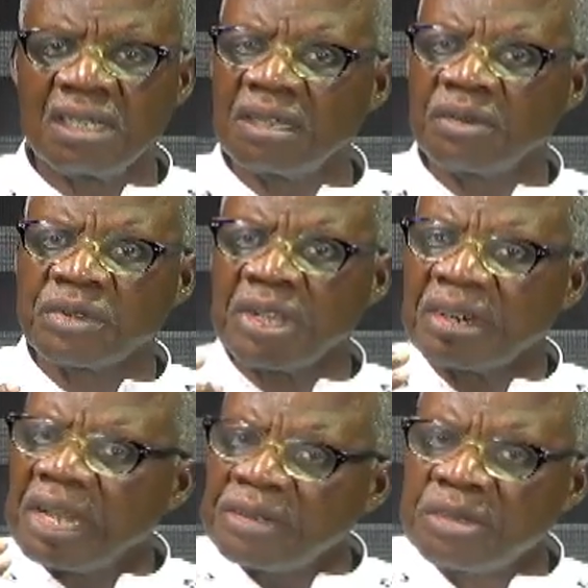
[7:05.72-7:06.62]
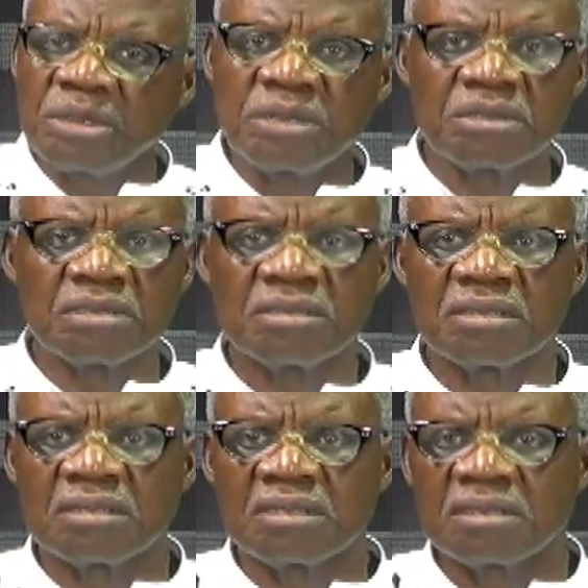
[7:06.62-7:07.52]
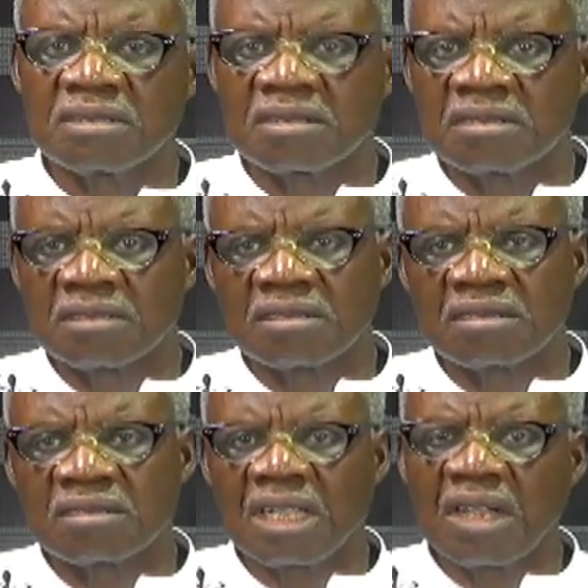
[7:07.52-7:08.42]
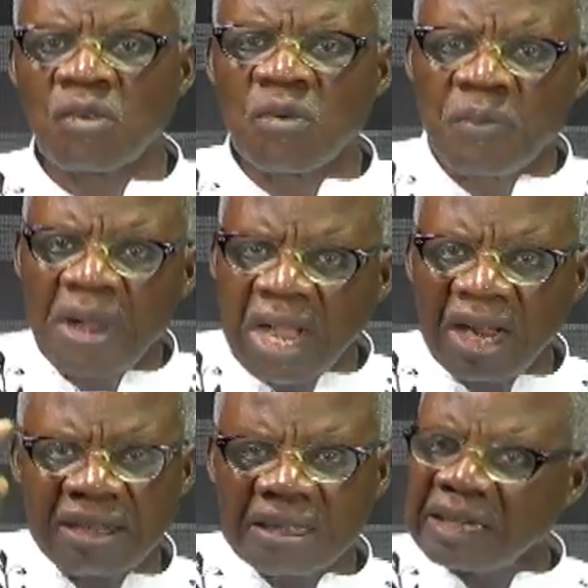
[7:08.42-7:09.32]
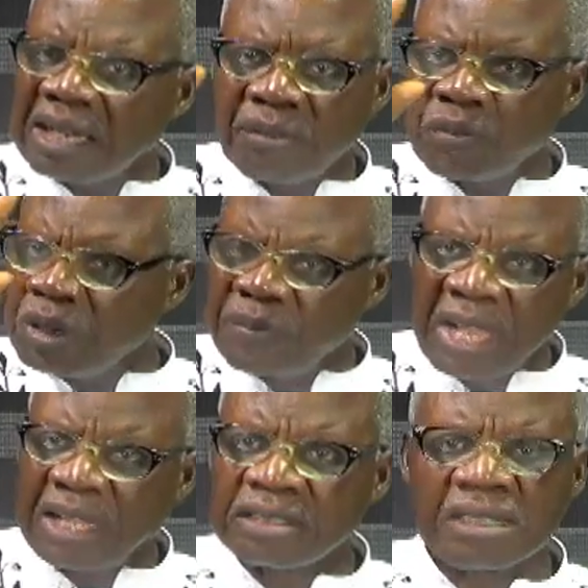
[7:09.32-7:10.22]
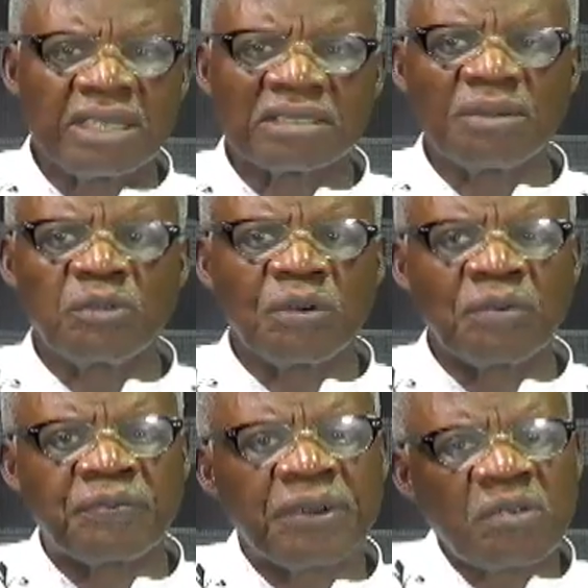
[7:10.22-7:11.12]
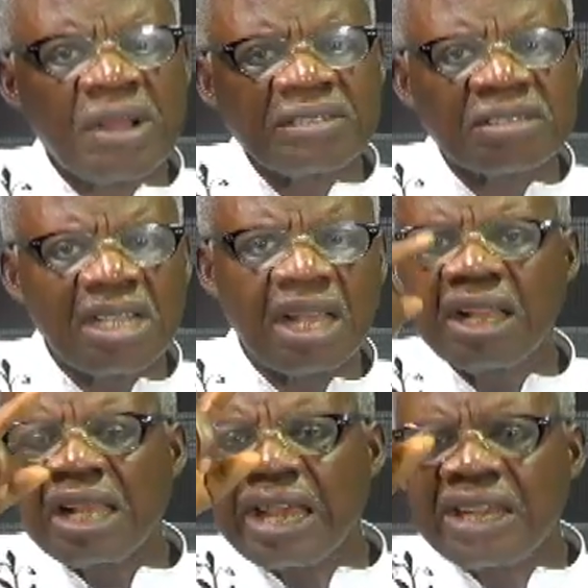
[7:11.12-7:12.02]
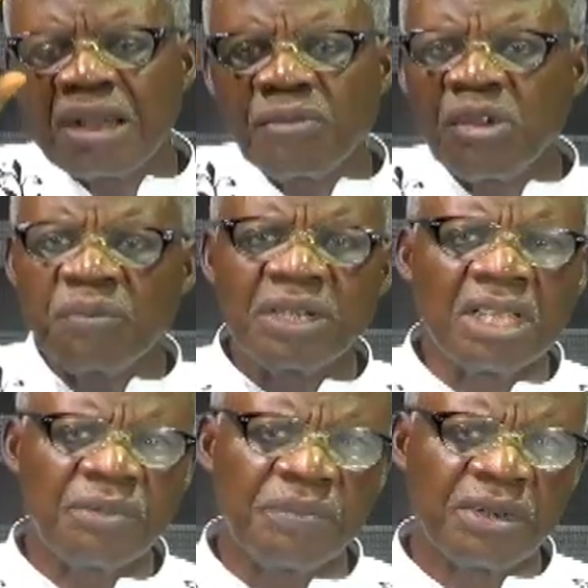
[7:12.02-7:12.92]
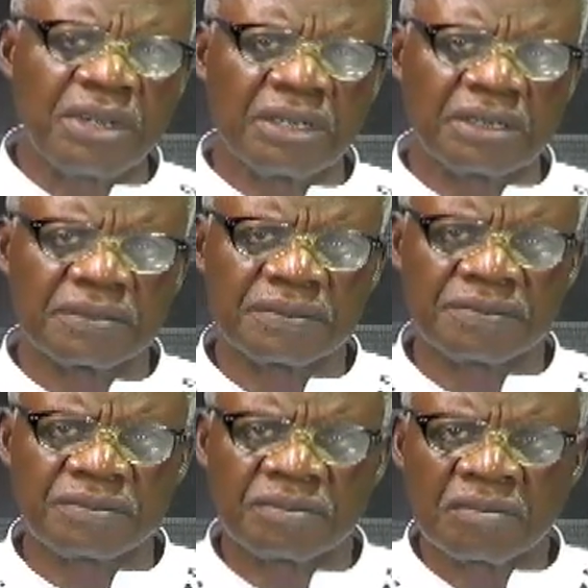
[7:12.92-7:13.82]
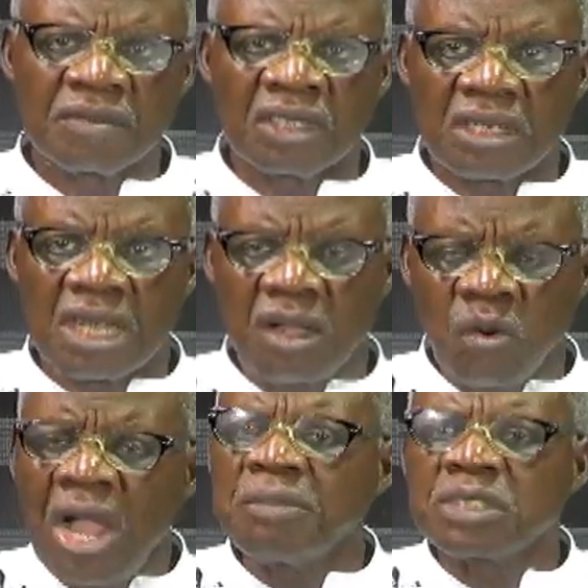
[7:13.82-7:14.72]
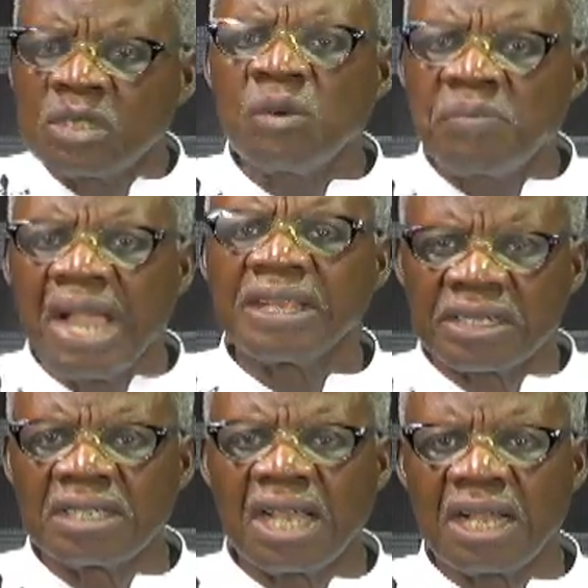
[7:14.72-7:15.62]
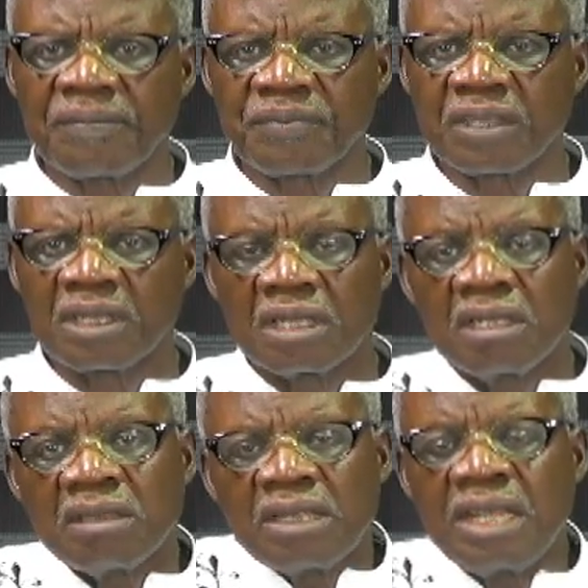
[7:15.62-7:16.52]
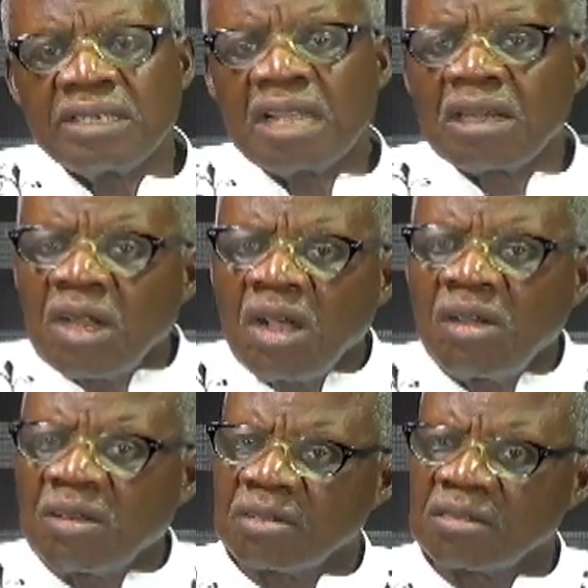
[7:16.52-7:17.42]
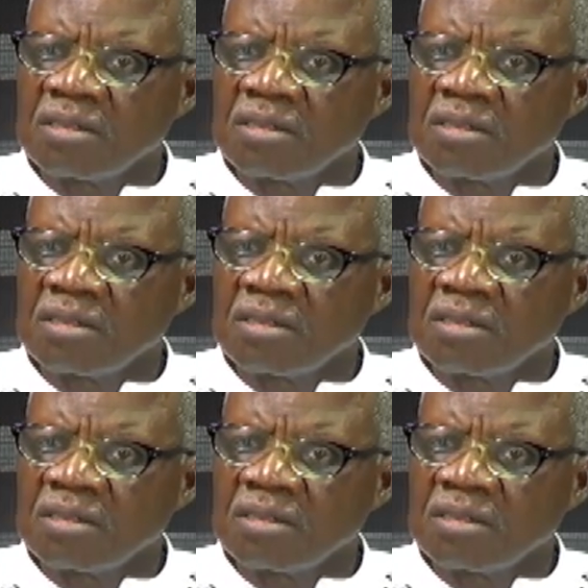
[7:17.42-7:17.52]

wo hwe radio and huma and now bibians and some frequency and now you money be brave now who empty your mind now then the law